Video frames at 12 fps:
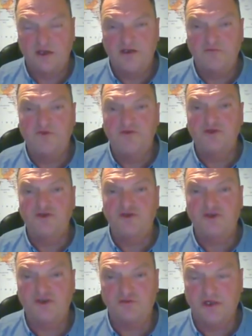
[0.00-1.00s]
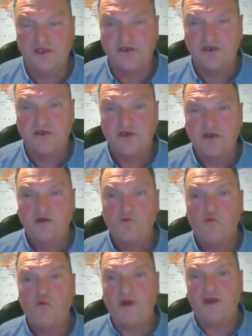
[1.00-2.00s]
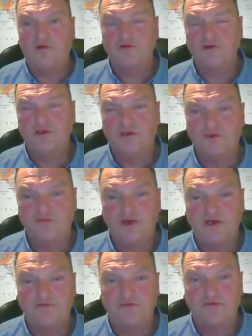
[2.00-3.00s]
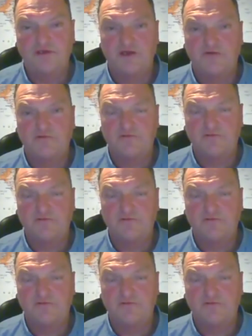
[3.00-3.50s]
And if you can do it, wow, can you be proud of yourself.